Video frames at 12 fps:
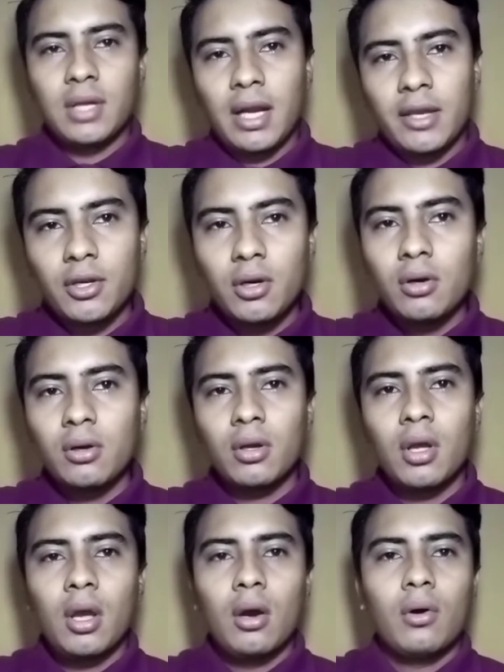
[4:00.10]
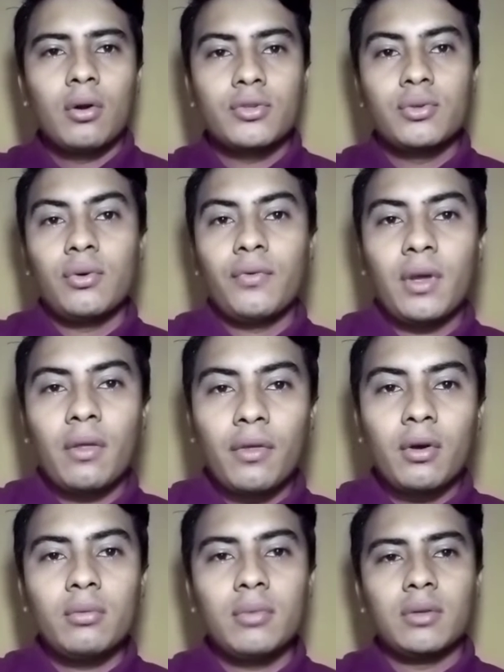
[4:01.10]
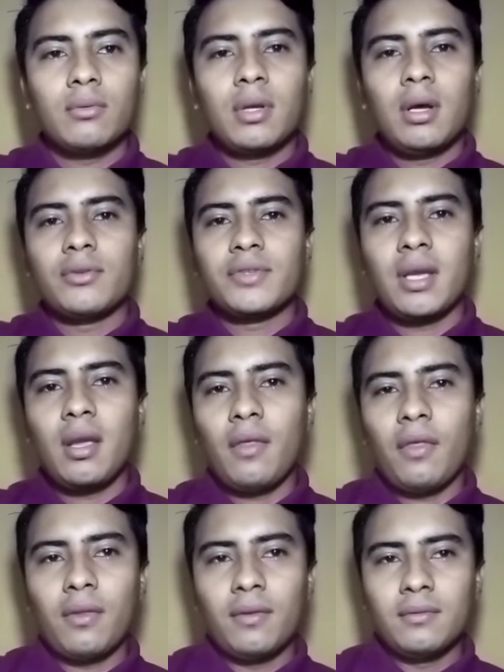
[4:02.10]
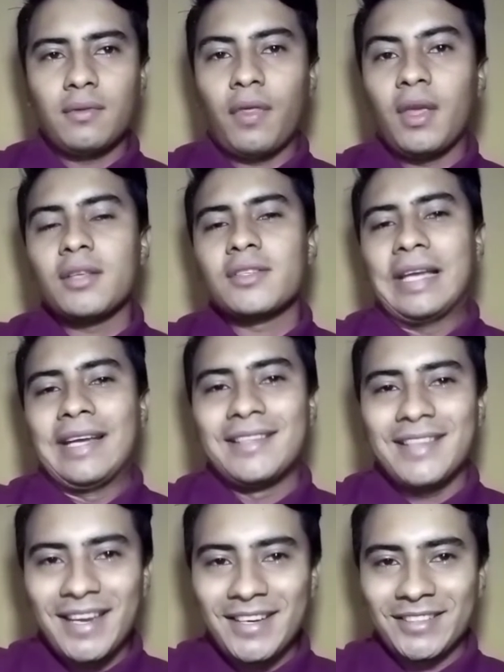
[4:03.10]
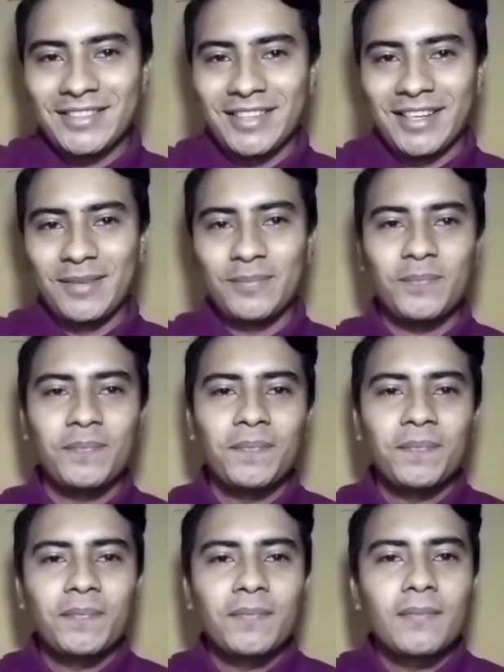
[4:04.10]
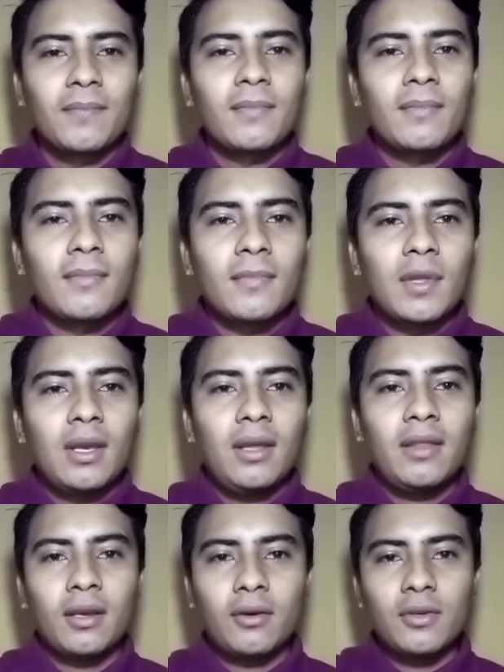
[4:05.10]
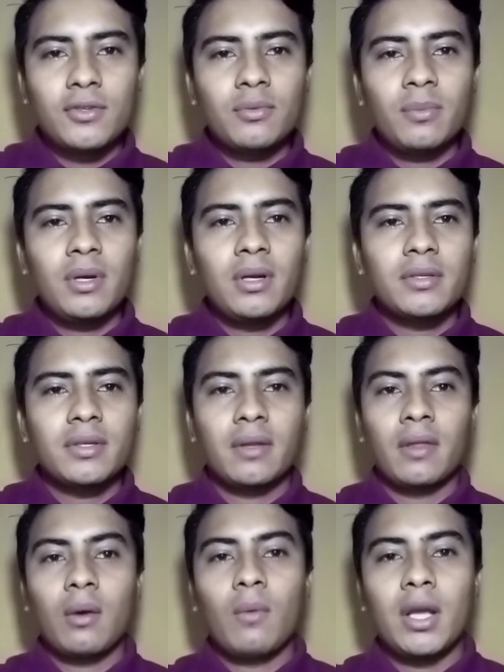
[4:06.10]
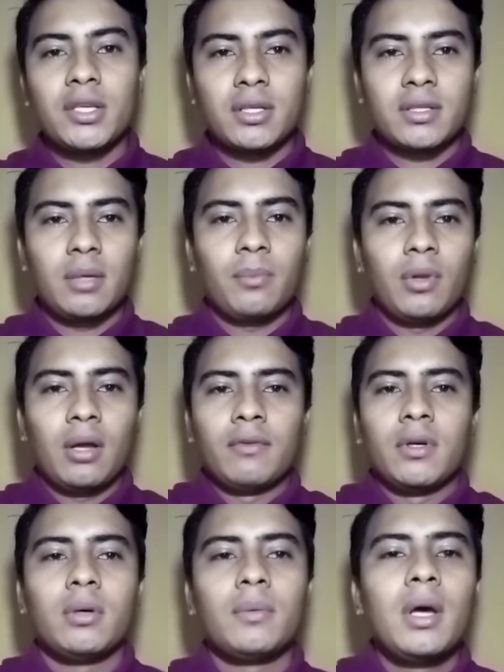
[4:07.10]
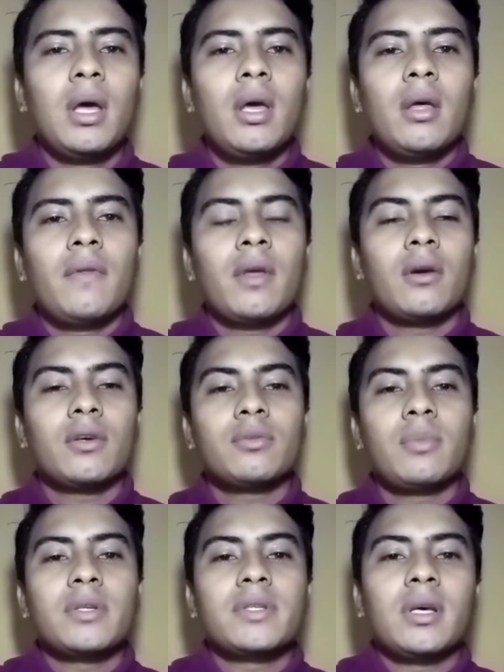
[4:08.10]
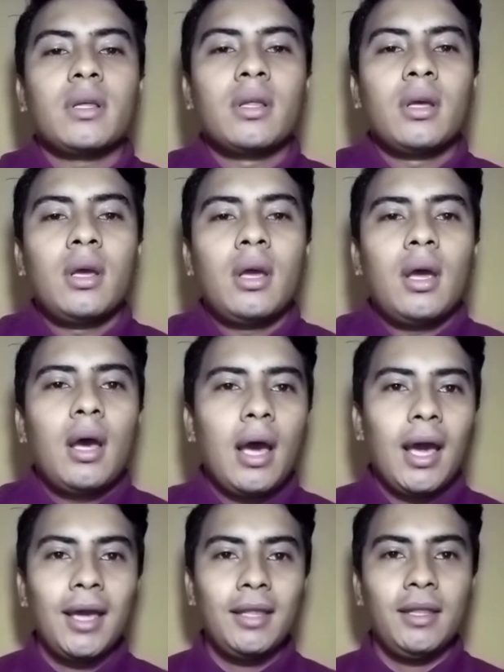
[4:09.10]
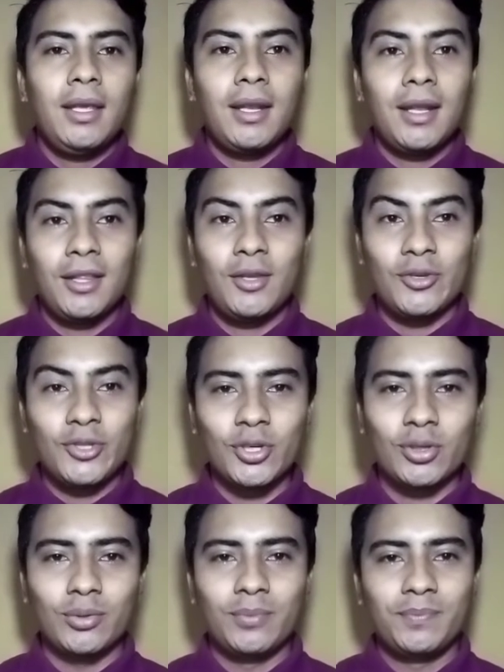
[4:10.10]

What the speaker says: a joke or to offend someone without saying things directly. In the customers and the watch example above, the customer said, I need a new job,